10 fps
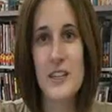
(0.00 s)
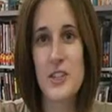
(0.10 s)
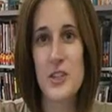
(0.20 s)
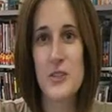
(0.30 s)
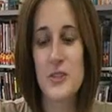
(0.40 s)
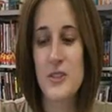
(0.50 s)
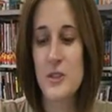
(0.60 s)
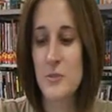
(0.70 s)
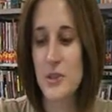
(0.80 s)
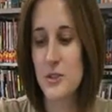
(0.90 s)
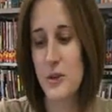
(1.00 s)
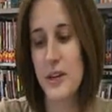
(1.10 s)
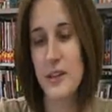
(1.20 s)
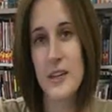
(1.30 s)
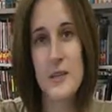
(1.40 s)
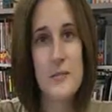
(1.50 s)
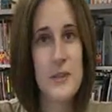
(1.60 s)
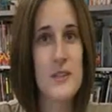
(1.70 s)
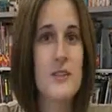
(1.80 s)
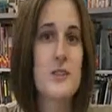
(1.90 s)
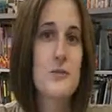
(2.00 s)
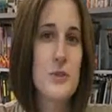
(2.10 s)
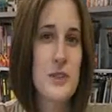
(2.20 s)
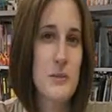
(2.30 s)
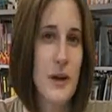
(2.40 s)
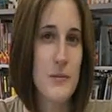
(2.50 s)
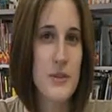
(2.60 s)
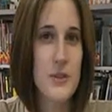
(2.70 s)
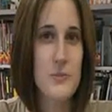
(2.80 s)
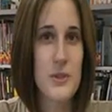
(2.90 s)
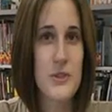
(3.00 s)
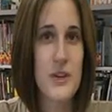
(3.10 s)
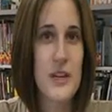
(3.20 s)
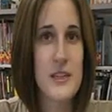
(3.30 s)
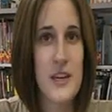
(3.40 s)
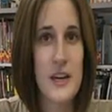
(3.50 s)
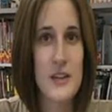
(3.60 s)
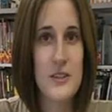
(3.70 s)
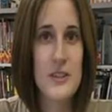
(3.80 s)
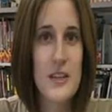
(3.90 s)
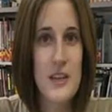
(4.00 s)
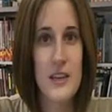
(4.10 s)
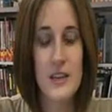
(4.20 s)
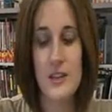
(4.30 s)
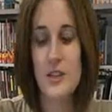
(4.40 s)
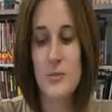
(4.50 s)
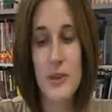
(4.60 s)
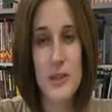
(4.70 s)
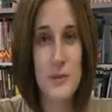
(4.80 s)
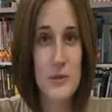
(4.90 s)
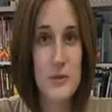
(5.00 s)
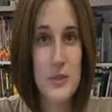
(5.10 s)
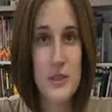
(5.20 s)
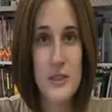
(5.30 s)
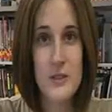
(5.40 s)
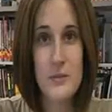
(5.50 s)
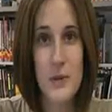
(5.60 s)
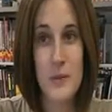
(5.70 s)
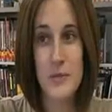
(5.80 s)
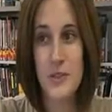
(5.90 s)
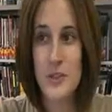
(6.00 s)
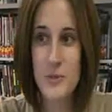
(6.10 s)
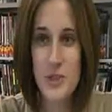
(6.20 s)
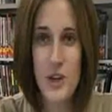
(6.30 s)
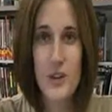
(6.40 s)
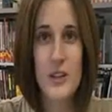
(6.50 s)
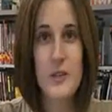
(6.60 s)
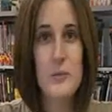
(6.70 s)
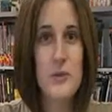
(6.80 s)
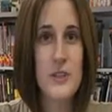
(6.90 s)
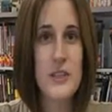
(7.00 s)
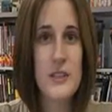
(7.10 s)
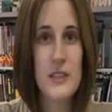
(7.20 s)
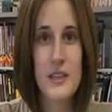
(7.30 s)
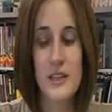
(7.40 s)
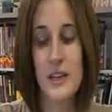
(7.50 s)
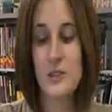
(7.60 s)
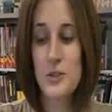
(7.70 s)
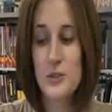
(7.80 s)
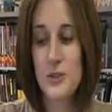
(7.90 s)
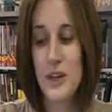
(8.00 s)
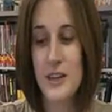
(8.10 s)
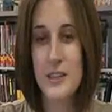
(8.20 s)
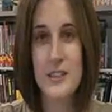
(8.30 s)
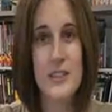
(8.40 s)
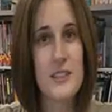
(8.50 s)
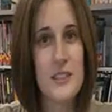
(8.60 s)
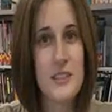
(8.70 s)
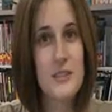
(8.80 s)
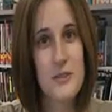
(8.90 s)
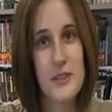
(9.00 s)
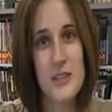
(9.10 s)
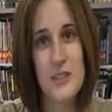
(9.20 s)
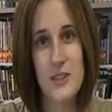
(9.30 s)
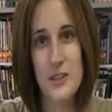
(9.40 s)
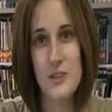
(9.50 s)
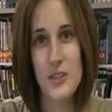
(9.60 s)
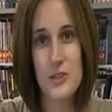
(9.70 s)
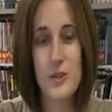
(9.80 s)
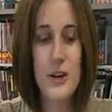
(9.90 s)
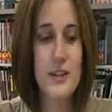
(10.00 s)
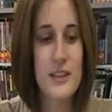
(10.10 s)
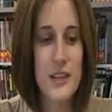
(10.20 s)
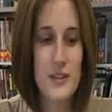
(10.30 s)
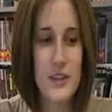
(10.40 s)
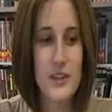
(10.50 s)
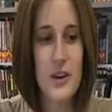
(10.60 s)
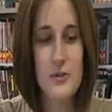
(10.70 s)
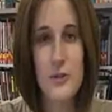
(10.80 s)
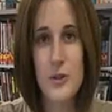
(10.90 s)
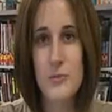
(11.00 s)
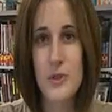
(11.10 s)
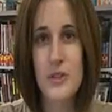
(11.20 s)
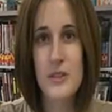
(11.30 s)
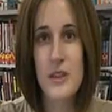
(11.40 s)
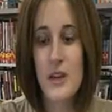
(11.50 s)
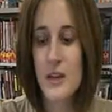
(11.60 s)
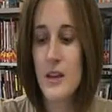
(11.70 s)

I chose the book Twilight because it's a really popular book right now and also became a really popular, almost cult-like movie. And I too got addicted. Once I started reading Twilight, I read all 4 books.